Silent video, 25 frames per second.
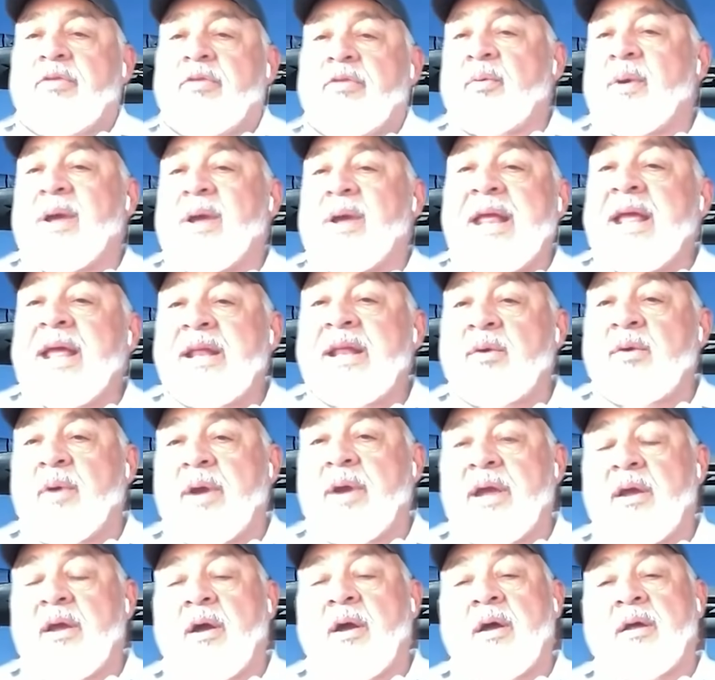threat
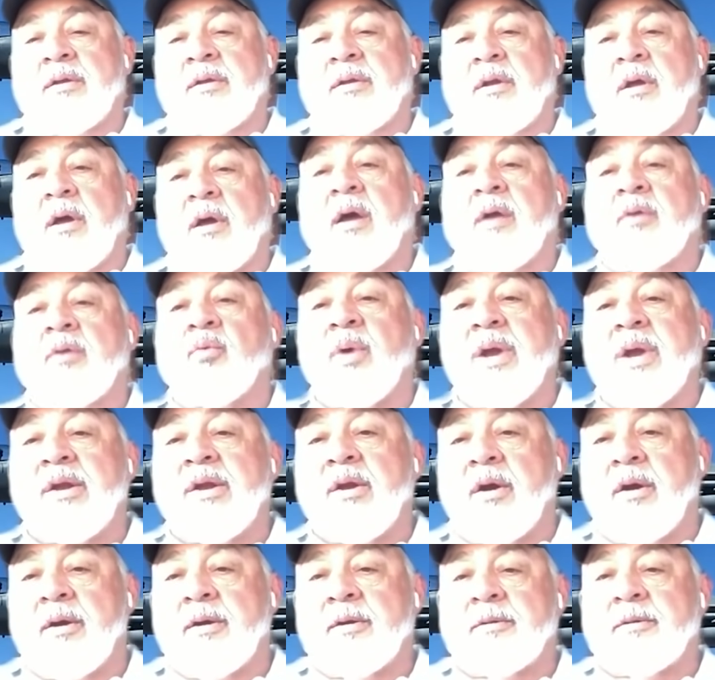anyway on on
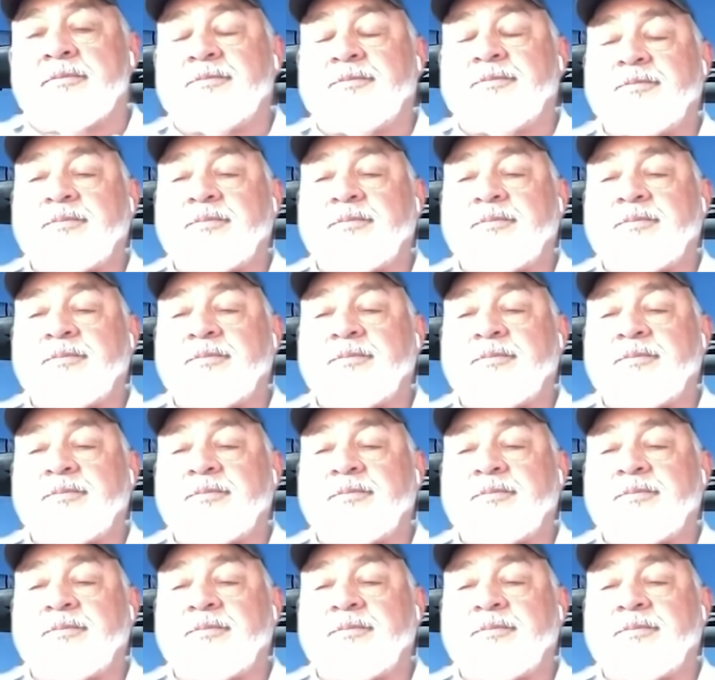radar.